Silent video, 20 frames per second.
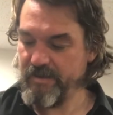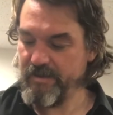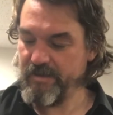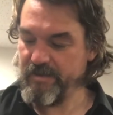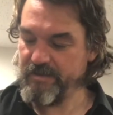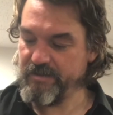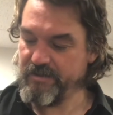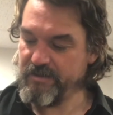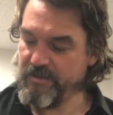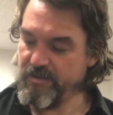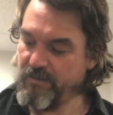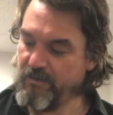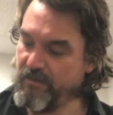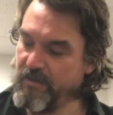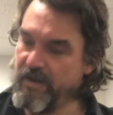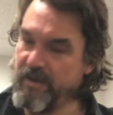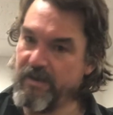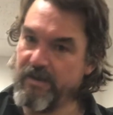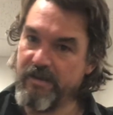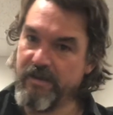
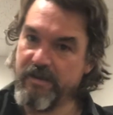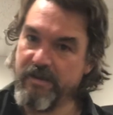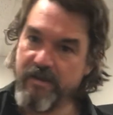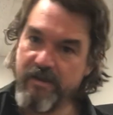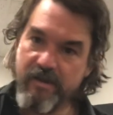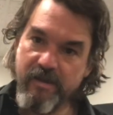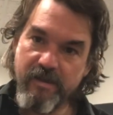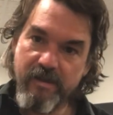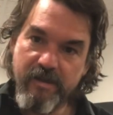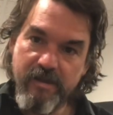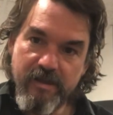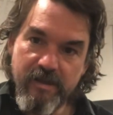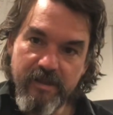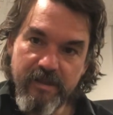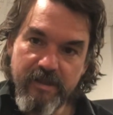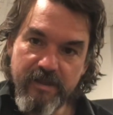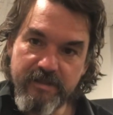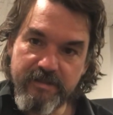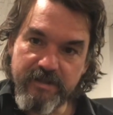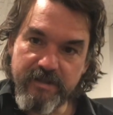so
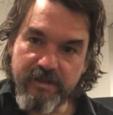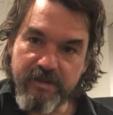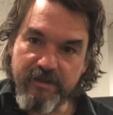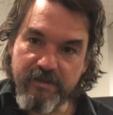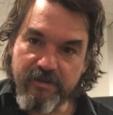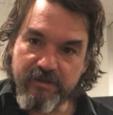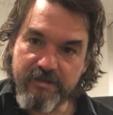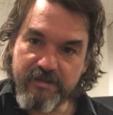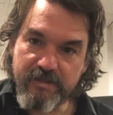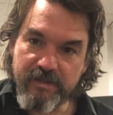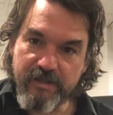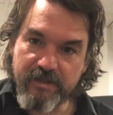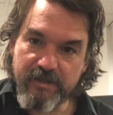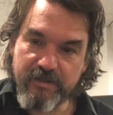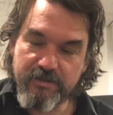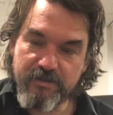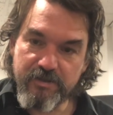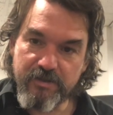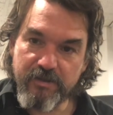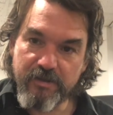that's another
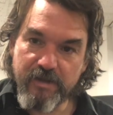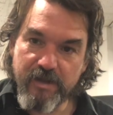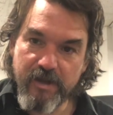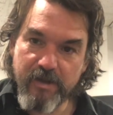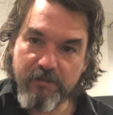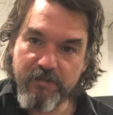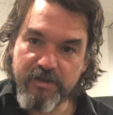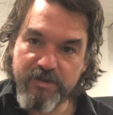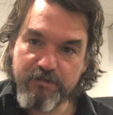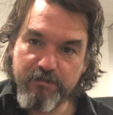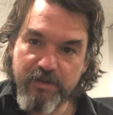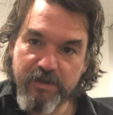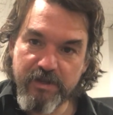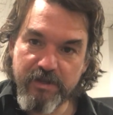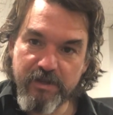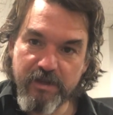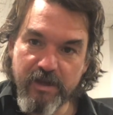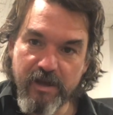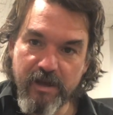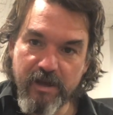signature, how much pick
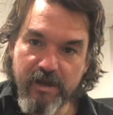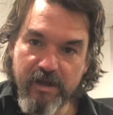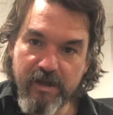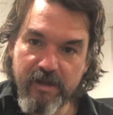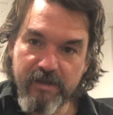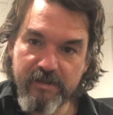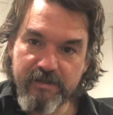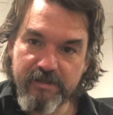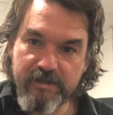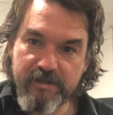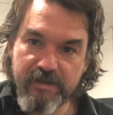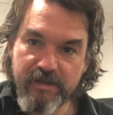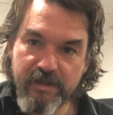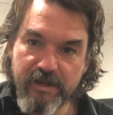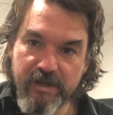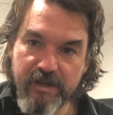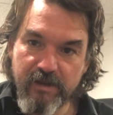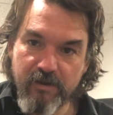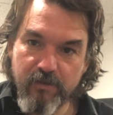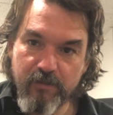you got
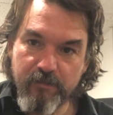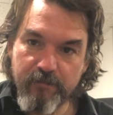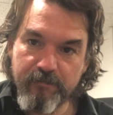sticking out.